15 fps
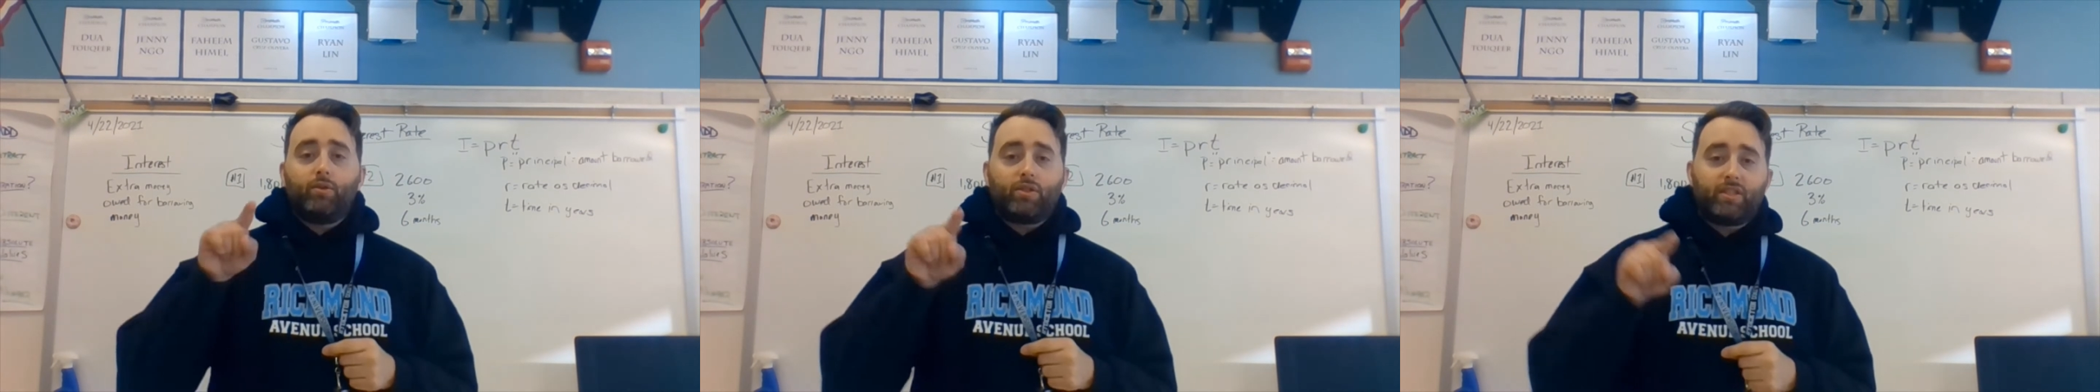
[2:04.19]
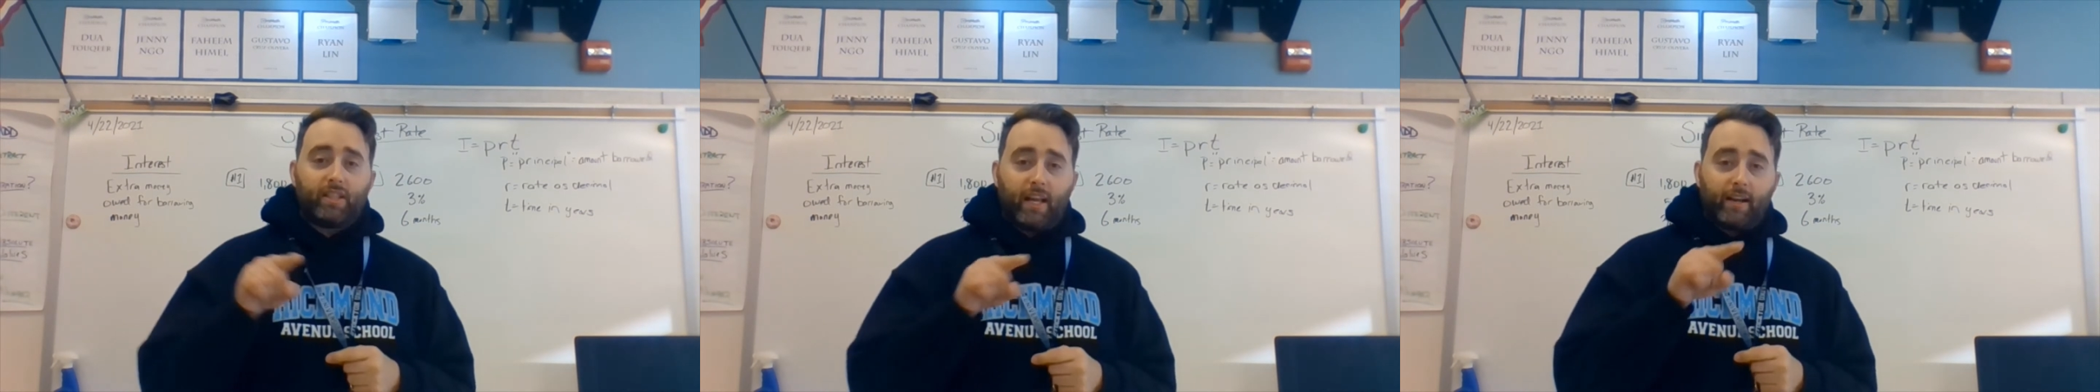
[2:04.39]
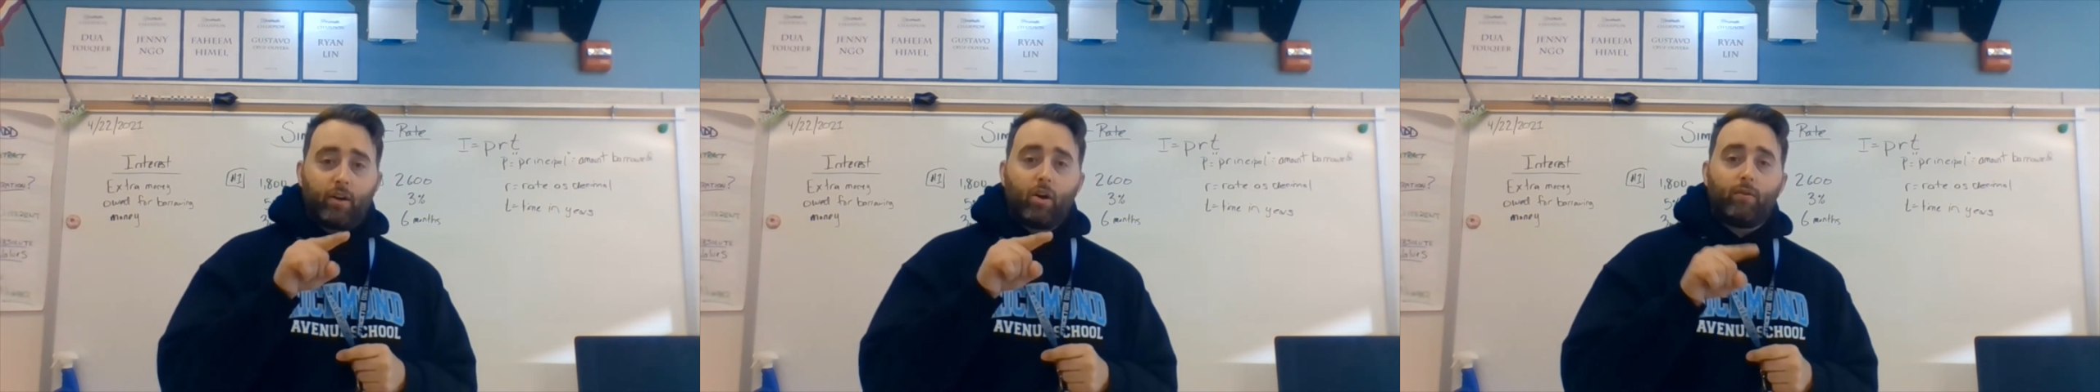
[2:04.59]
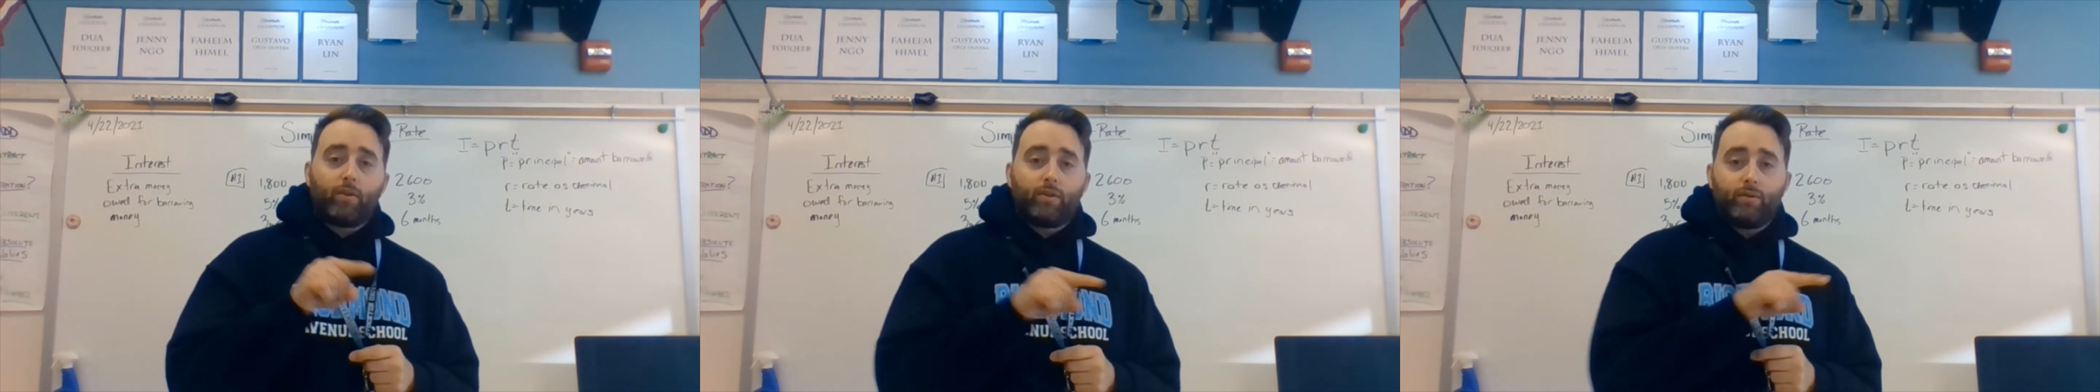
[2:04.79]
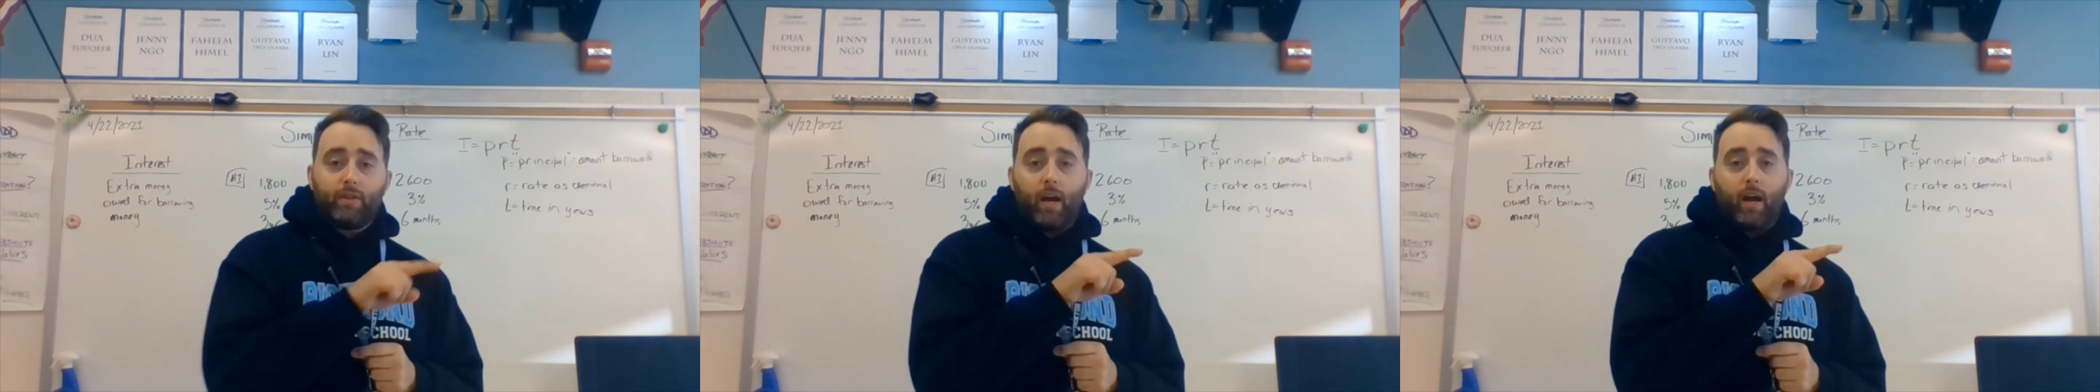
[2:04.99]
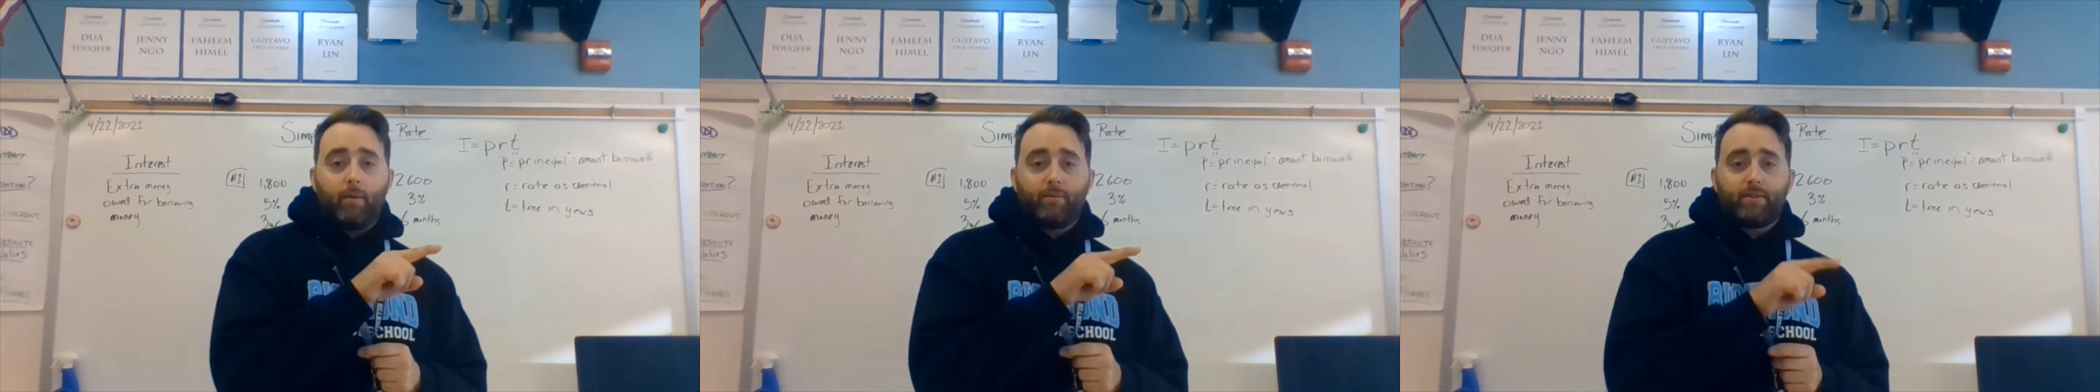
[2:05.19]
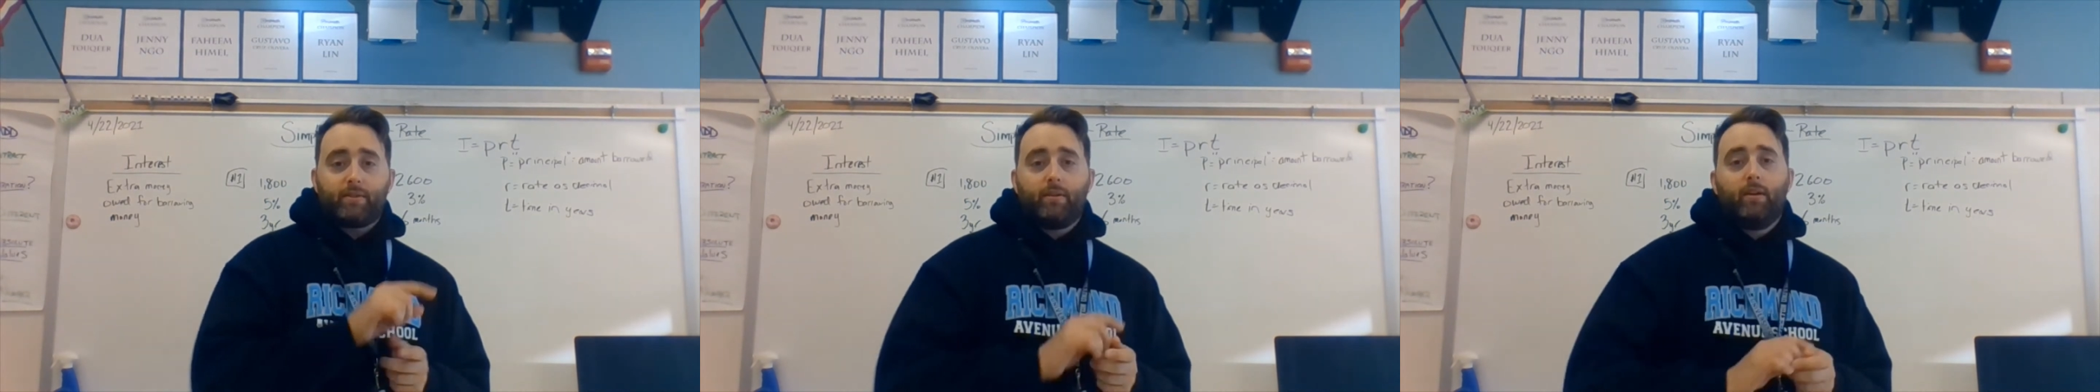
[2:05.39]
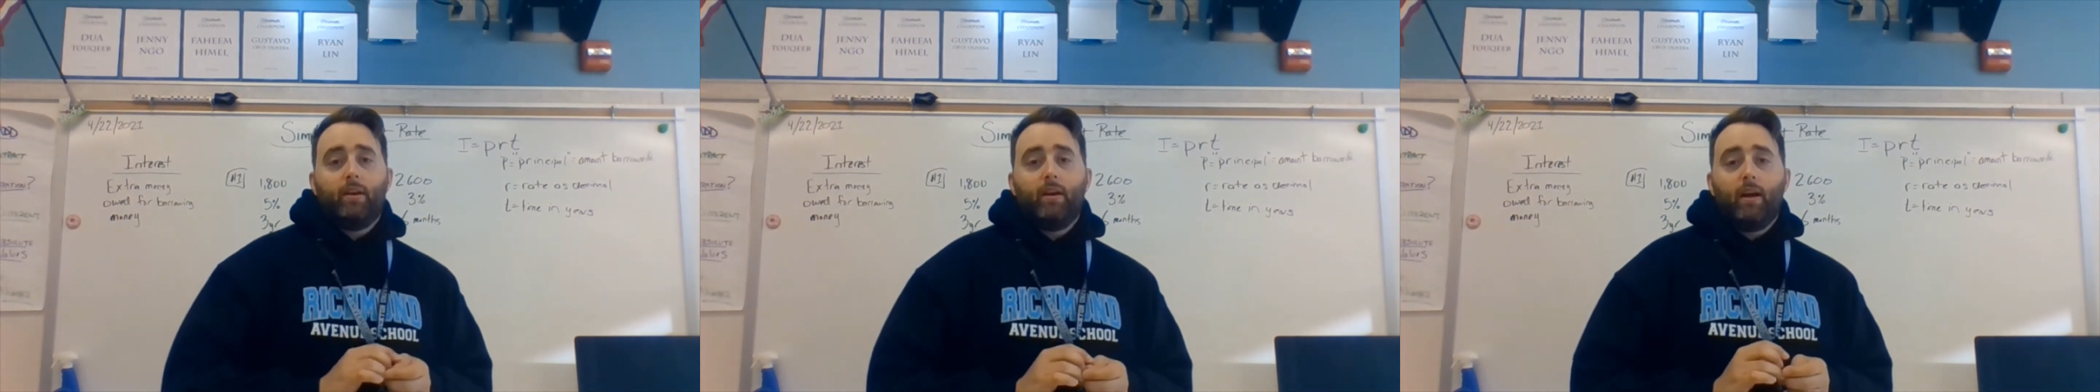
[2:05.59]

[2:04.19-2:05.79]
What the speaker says: you slide it over 2 times.